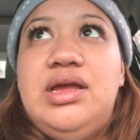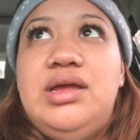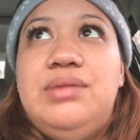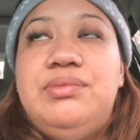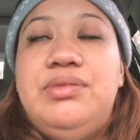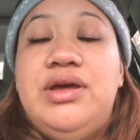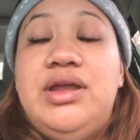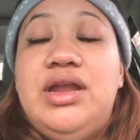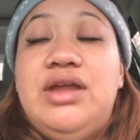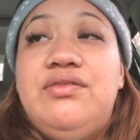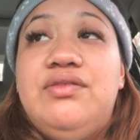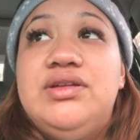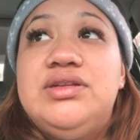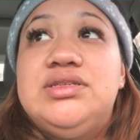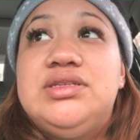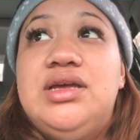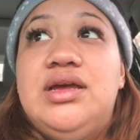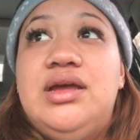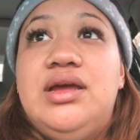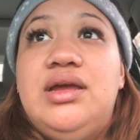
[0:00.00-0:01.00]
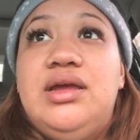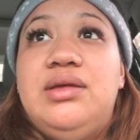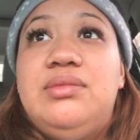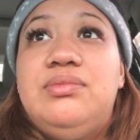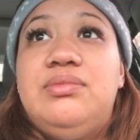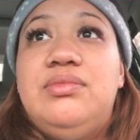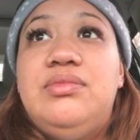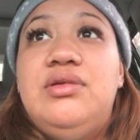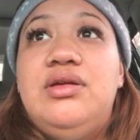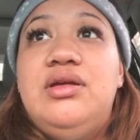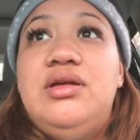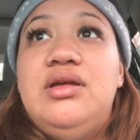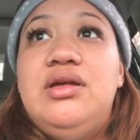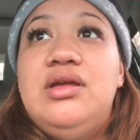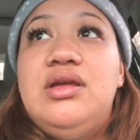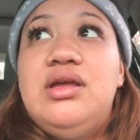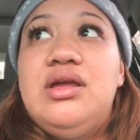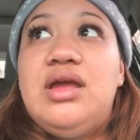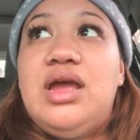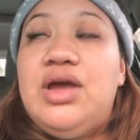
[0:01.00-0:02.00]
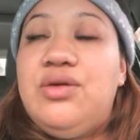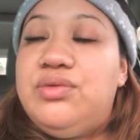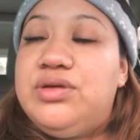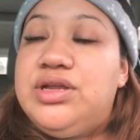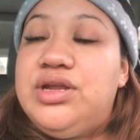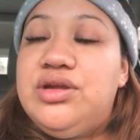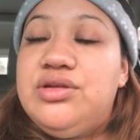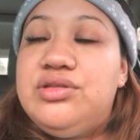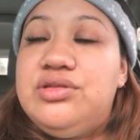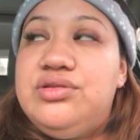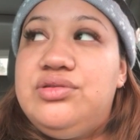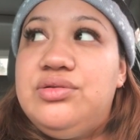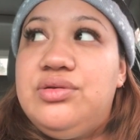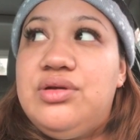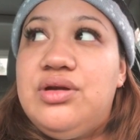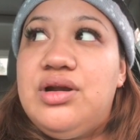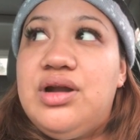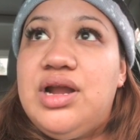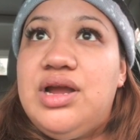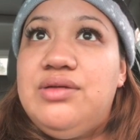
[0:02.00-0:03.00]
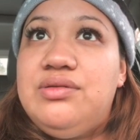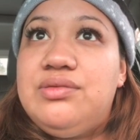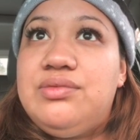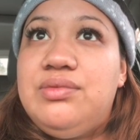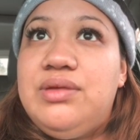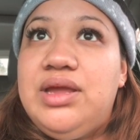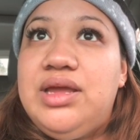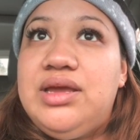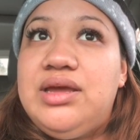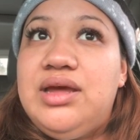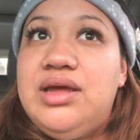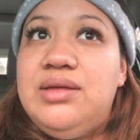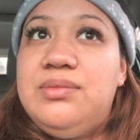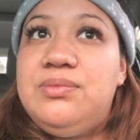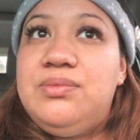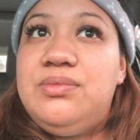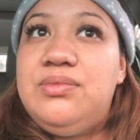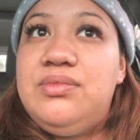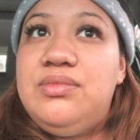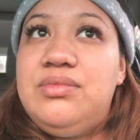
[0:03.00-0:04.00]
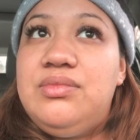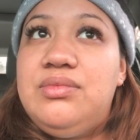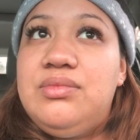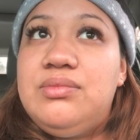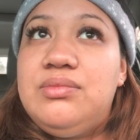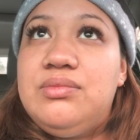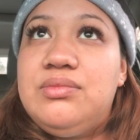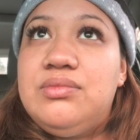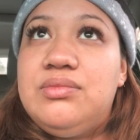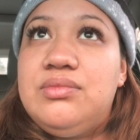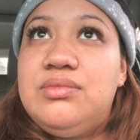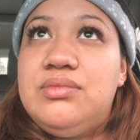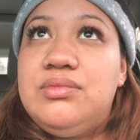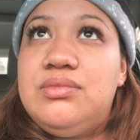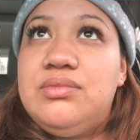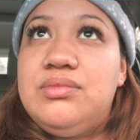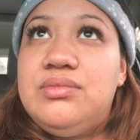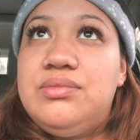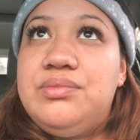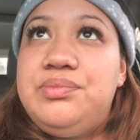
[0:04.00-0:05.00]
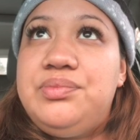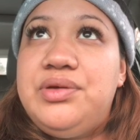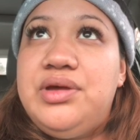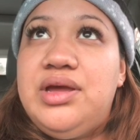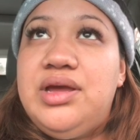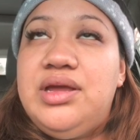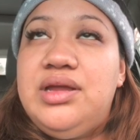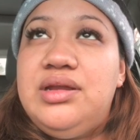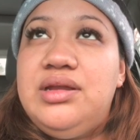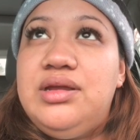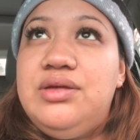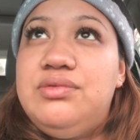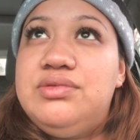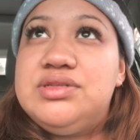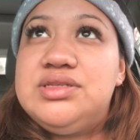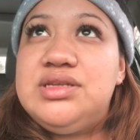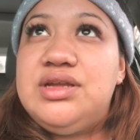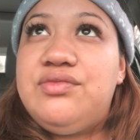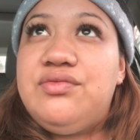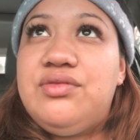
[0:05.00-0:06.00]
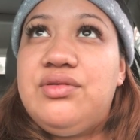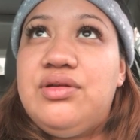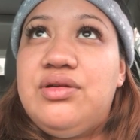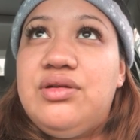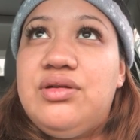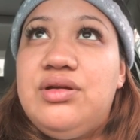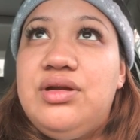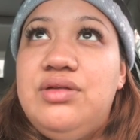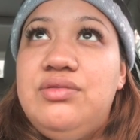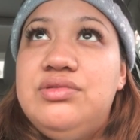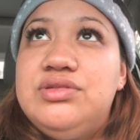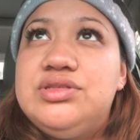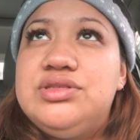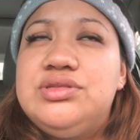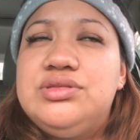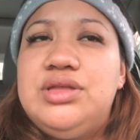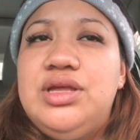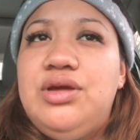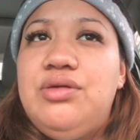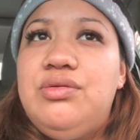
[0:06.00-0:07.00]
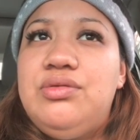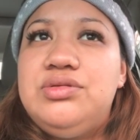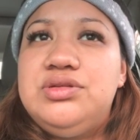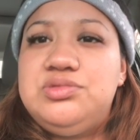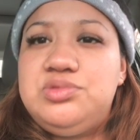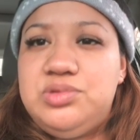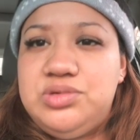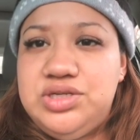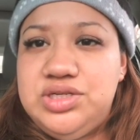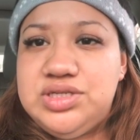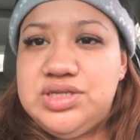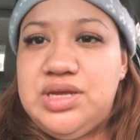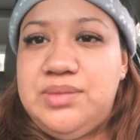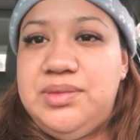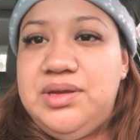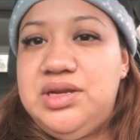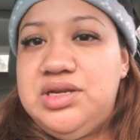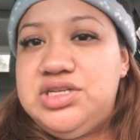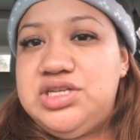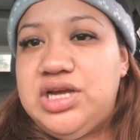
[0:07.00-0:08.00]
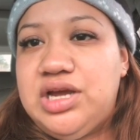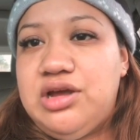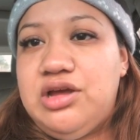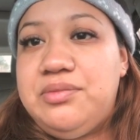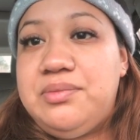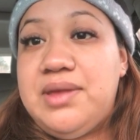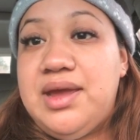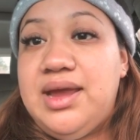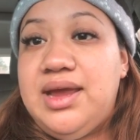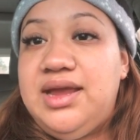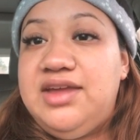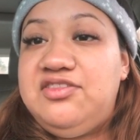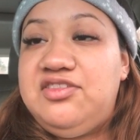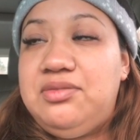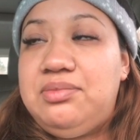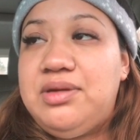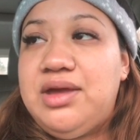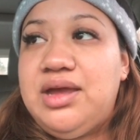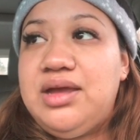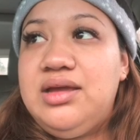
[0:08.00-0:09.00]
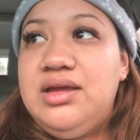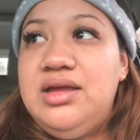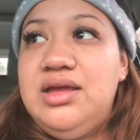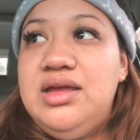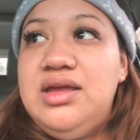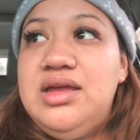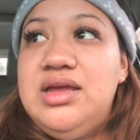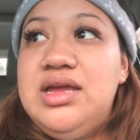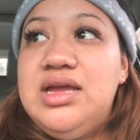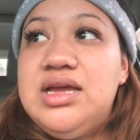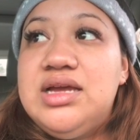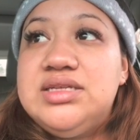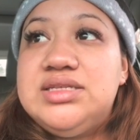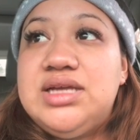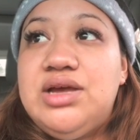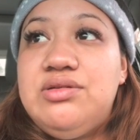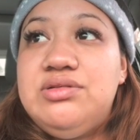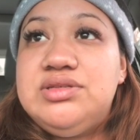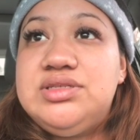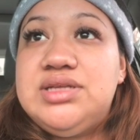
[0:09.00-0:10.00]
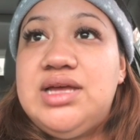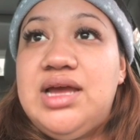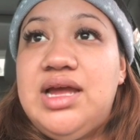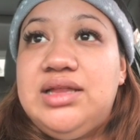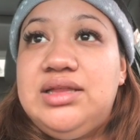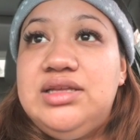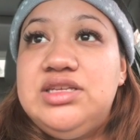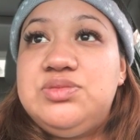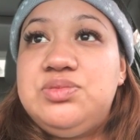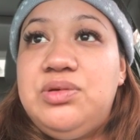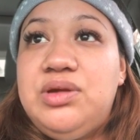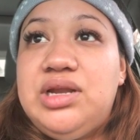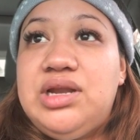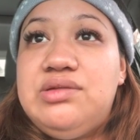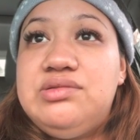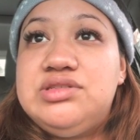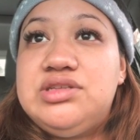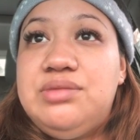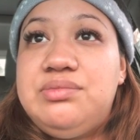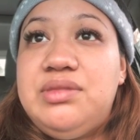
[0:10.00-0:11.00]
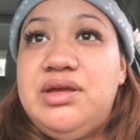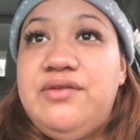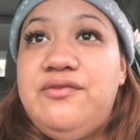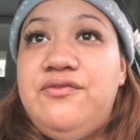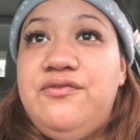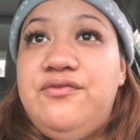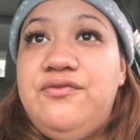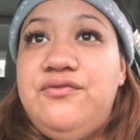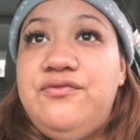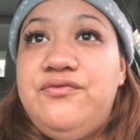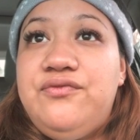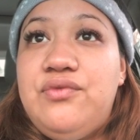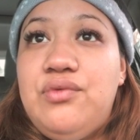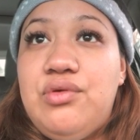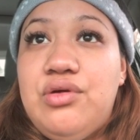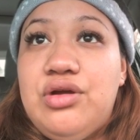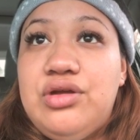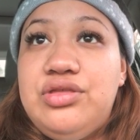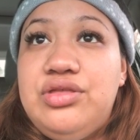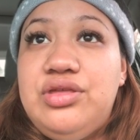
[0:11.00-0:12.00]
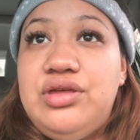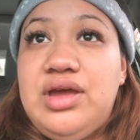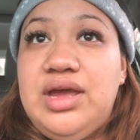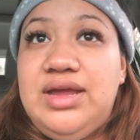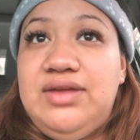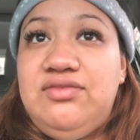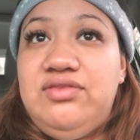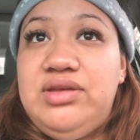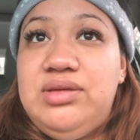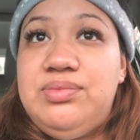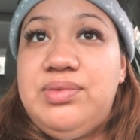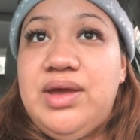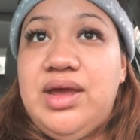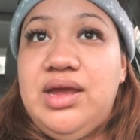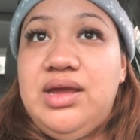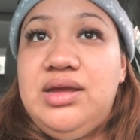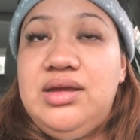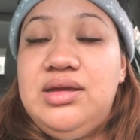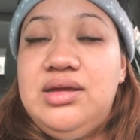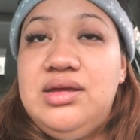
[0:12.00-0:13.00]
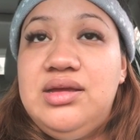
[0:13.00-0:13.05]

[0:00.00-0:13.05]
but every time I would hear the door, I would wake up. But they always were just coming to check on my IV bag, because at this point I was on my 4th IV bag,